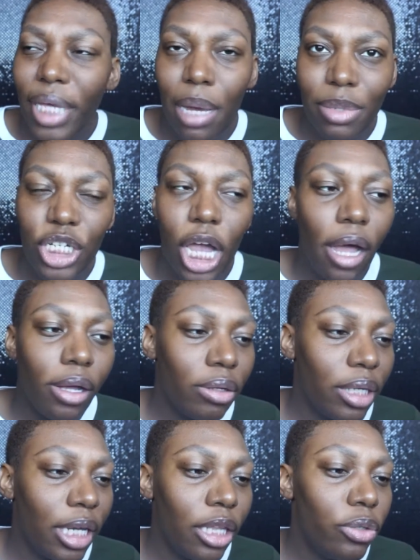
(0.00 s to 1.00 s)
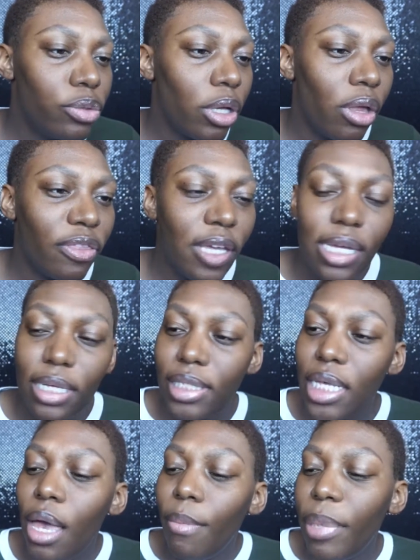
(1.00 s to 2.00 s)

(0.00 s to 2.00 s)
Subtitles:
I'm a child and I lose all things.